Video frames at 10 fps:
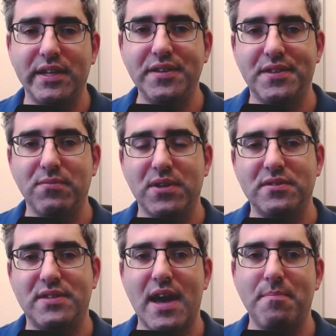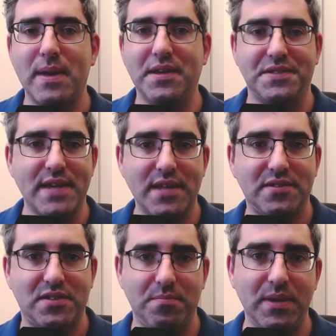at least the ones that make
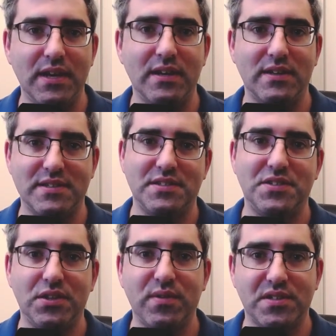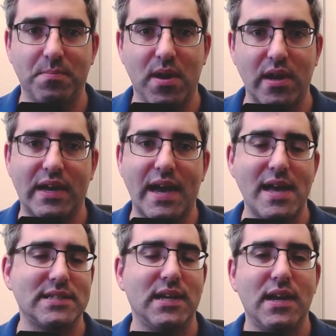sense to be listened to as a
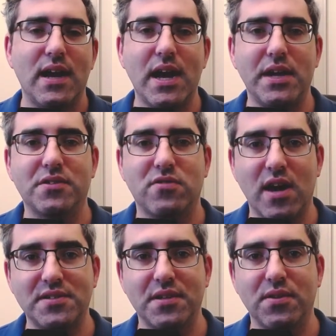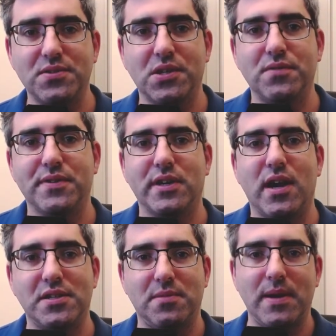podcast, and crossing those over
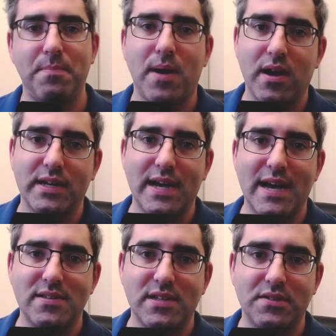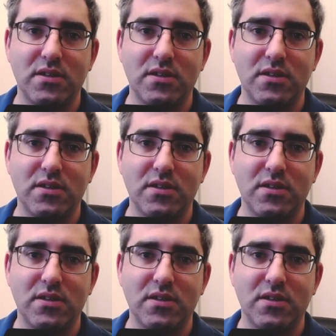onto my podcast.